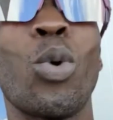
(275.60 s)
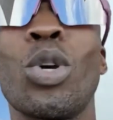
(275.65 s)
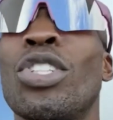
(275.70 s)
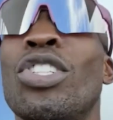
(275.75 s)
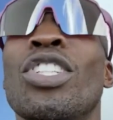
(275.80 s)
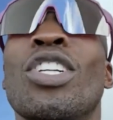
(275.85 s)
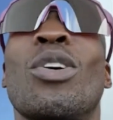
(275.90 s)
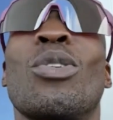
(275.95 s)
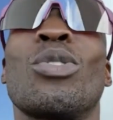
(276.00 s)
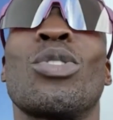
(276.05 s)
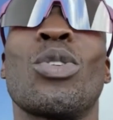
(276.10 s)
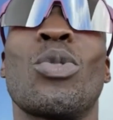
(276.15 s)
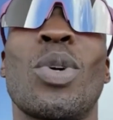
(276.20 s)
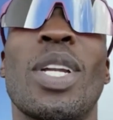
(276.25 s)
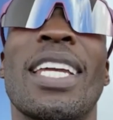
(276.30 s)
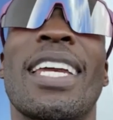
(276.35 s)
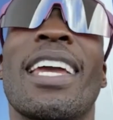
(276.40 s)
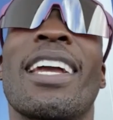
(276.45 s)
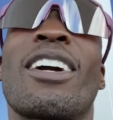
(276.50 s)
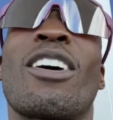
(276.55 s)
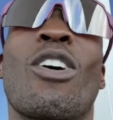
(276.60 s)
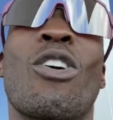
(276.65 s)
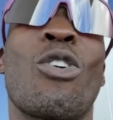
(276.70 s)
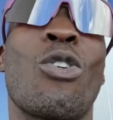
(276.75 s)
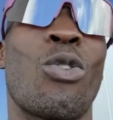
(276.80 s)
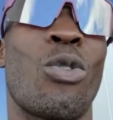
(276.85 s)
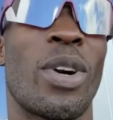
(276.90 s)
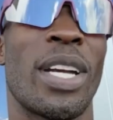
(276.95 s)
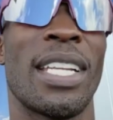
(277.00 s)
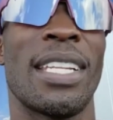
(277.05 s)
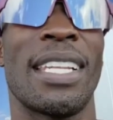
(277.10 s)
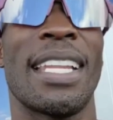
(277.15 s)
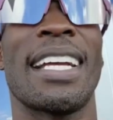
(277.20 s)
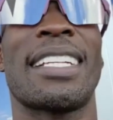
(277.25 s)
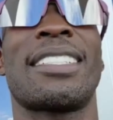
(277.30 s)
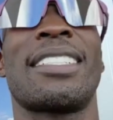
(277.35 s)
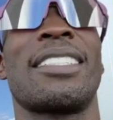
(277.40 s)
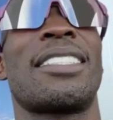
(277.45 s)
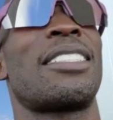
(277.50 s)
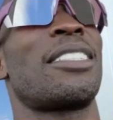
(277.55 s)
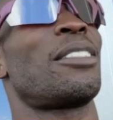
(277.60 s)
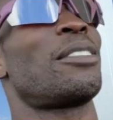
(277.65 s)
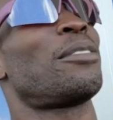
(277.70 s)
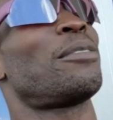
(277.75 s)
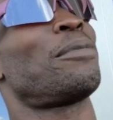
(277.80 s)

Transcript: What's she gonna do when it get cold in Lexington?